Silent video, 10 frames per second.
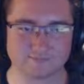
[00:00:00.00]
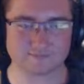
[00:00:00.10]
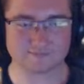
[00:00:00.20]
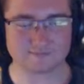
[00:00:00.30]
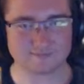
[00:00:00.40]

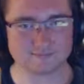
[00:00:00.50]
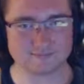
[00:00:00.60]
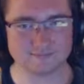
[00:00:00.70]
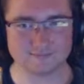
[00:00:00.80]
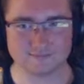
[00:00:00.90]

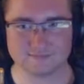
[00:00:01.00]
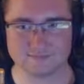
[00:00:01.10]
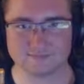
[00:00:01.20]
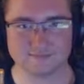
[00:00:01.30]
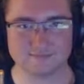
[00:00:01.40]

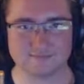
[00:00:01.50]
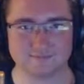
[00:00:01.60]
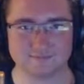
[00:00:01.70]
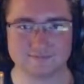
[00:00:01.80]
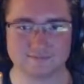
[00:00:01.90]

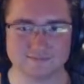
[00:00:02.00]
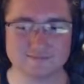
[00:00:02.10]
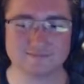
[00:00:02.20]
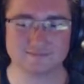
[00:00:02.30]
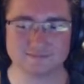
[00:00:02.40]
Nobody speaks.